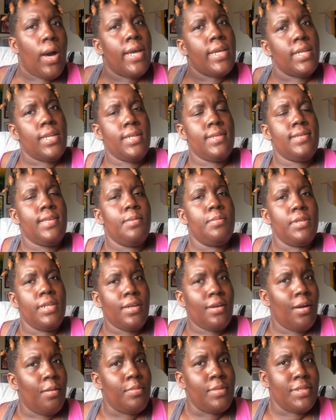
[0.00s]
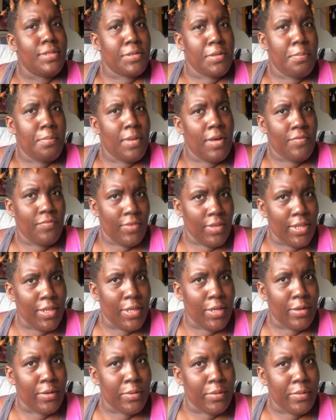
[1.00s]
you disable the comments on my
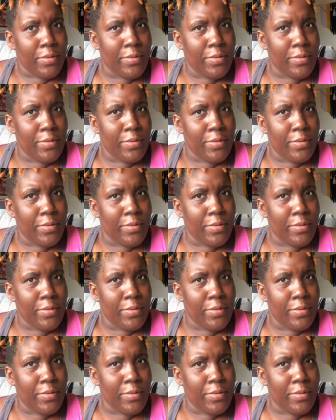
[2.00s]
video?